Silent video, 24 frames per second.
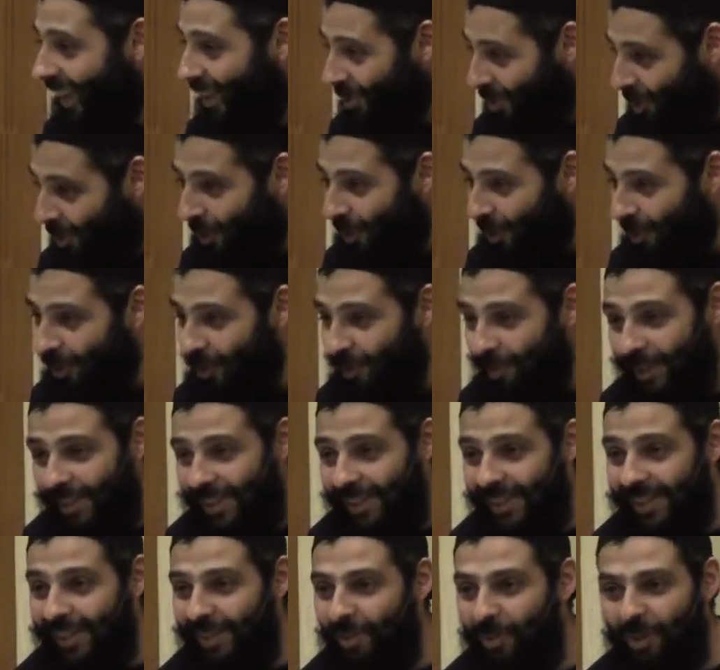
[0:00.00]
as we're going to be
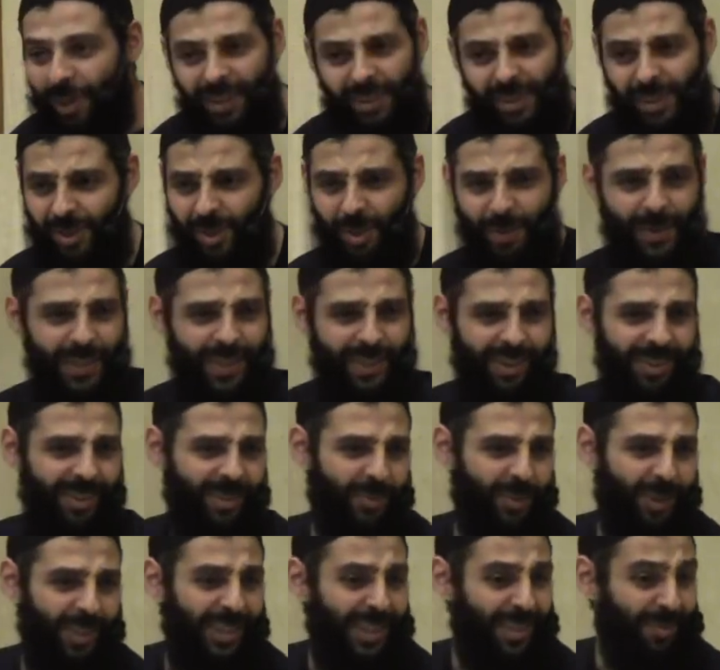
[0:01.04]
seeing. What is going
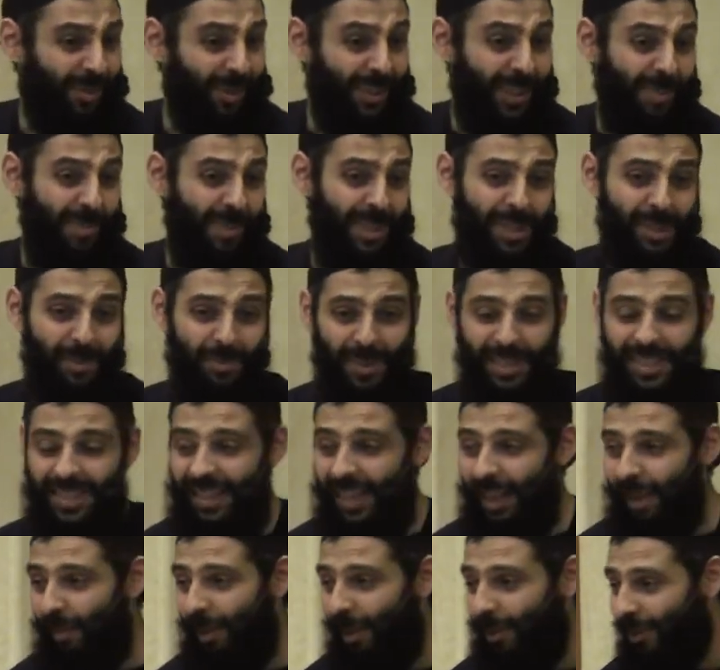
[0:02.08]
on? What, what am I
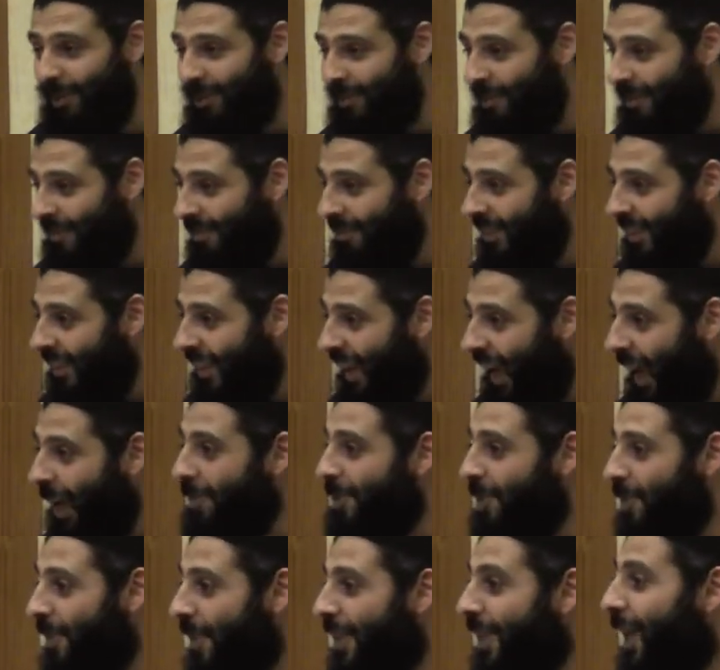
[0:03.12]
speaking about?
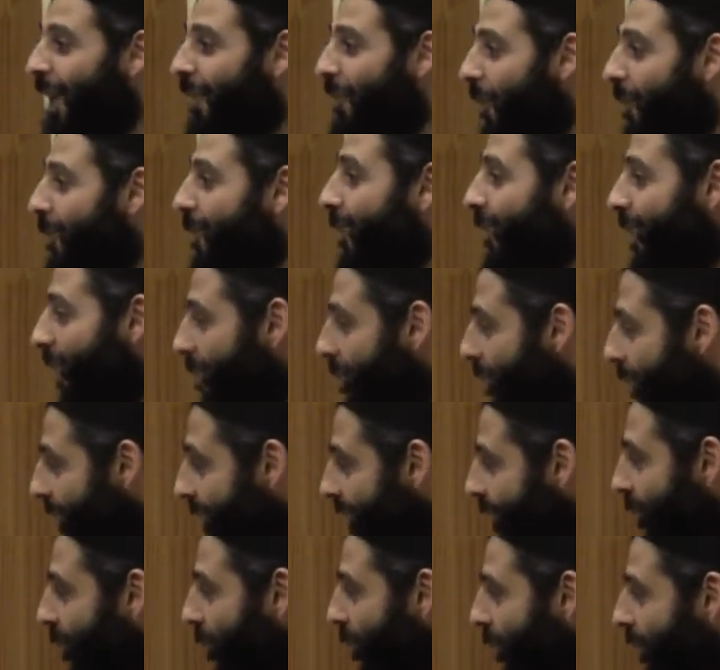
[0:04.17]
I'm speaking about
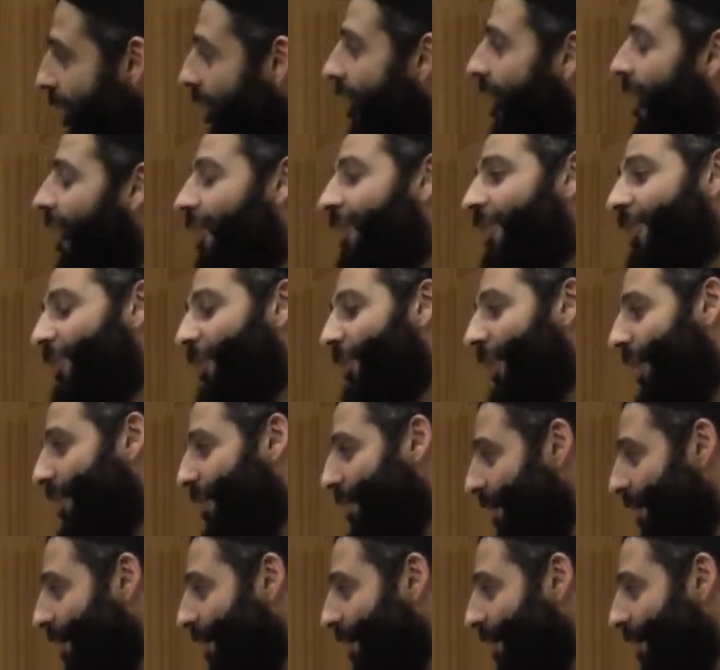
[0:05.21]
something called riyadah